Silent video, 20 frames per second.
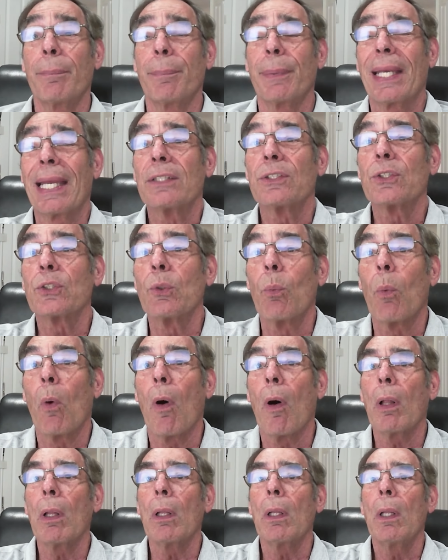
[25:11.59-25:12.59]
against the
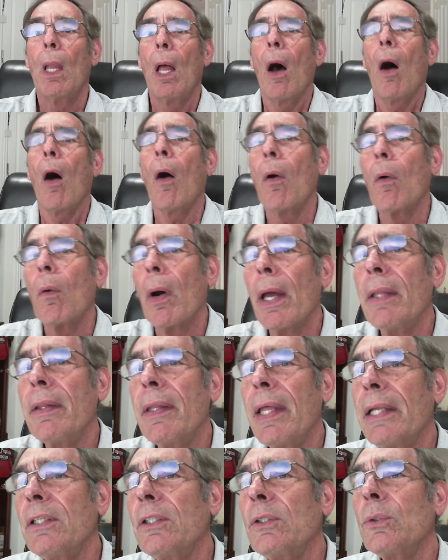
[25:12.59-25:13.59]
wall? Oh,
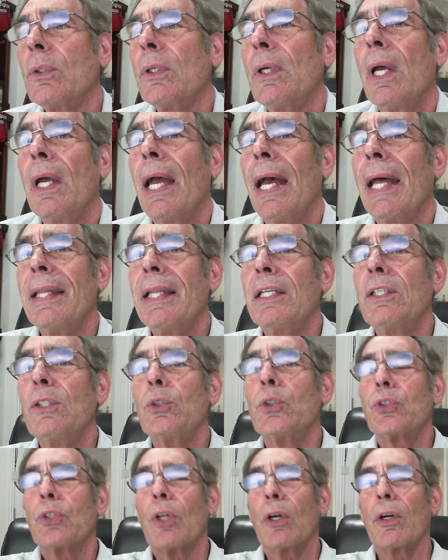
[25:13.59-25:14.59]
and then
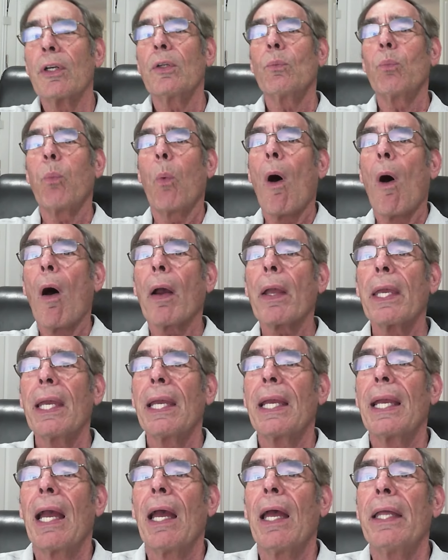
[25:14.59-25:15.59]
you started
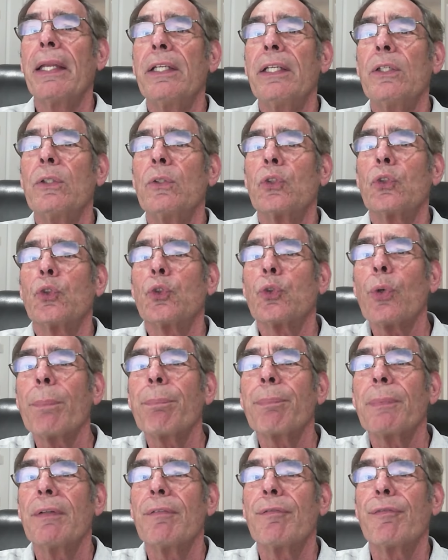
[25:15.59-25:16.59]
walking and you
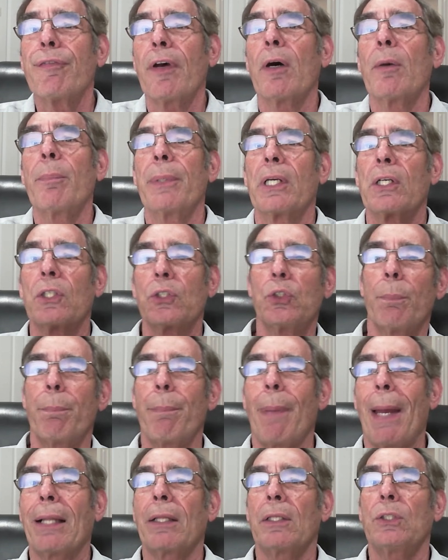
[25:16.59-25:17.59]
tripped and fell because your
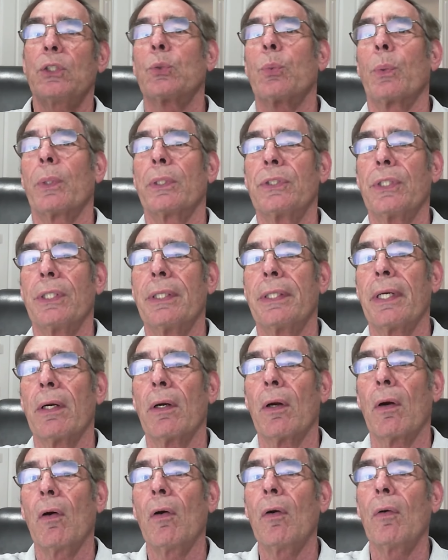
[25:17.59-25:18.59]
balance wasn't
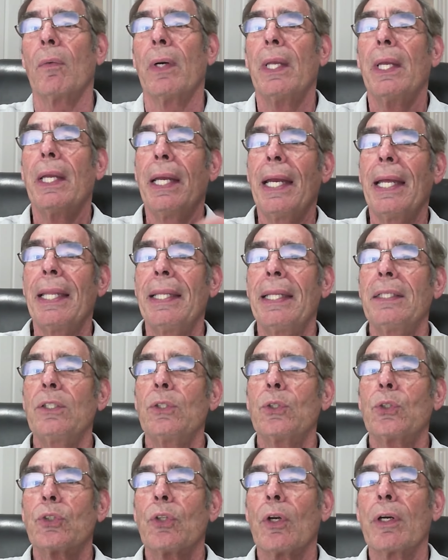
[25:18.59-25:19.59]
there. Oh, and then
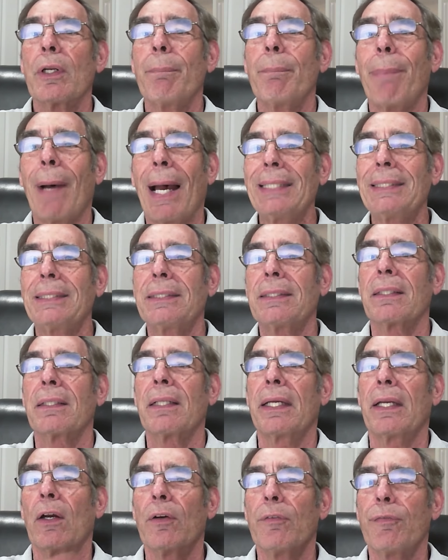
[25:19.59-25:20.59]
you started
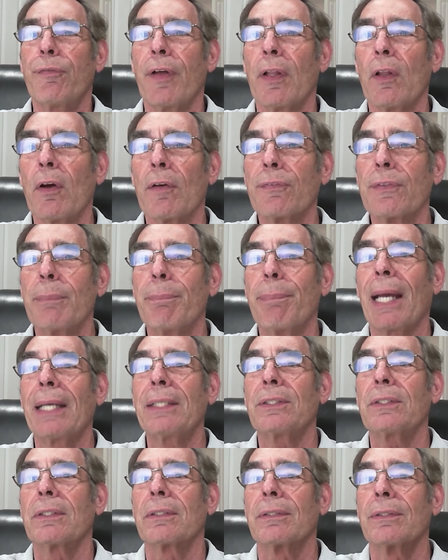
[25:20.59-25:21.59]
bicycling. Oh, fell off the
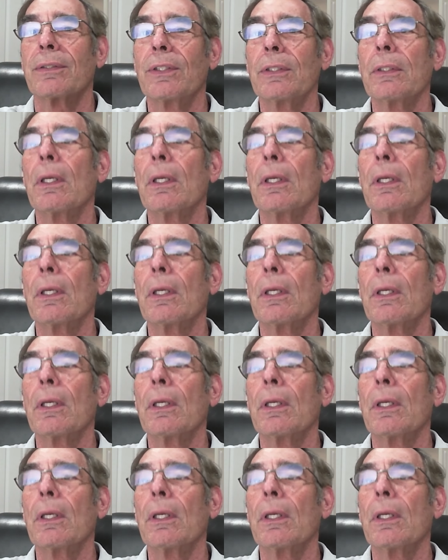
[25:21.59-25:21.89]
bicycle.